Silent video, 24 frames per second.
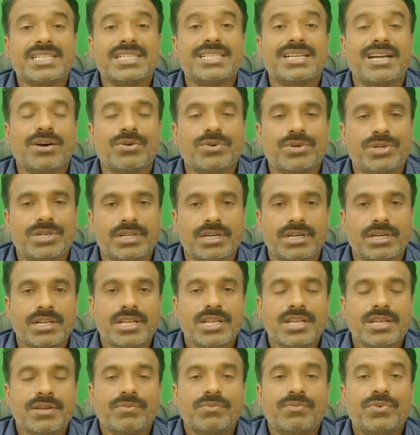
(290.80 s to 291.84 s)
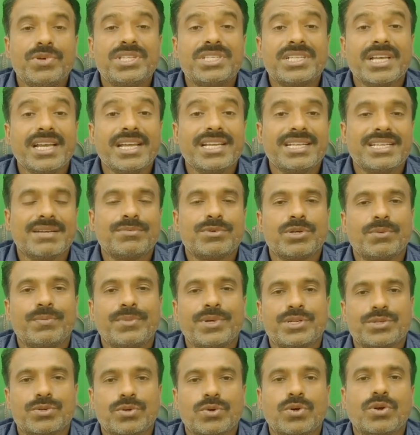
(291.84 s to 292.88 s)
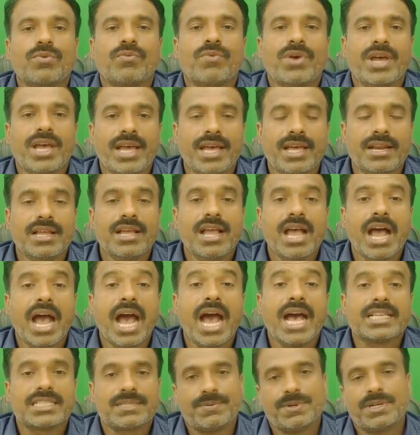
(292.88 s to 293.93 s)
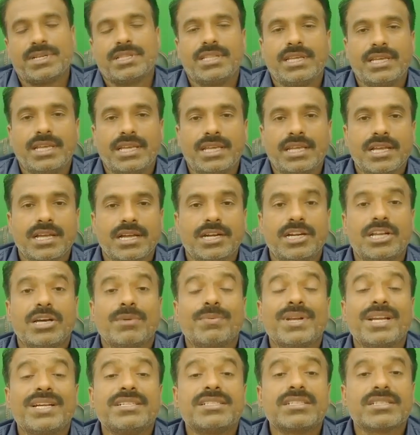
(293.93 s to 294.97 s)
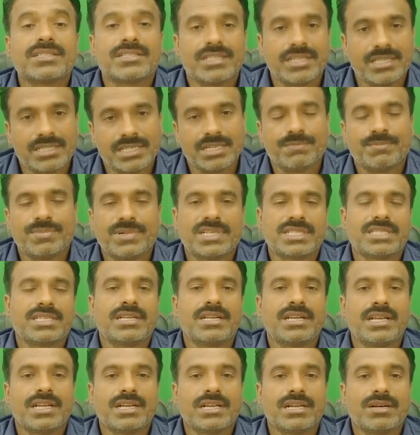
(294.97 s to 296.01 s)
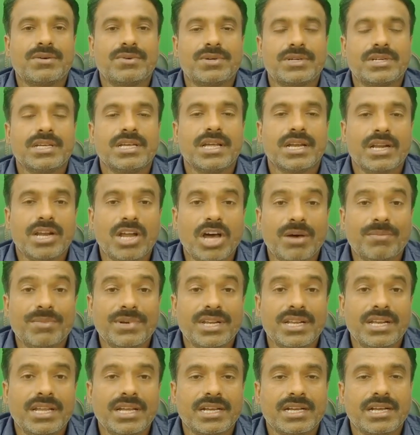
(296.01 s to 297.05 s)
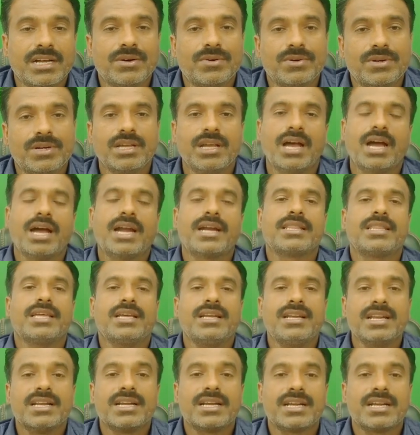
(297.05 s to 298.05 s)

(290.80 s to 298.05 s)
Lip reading: which item to be shown where as per the double entry system, personal account, nominal account, and then real account.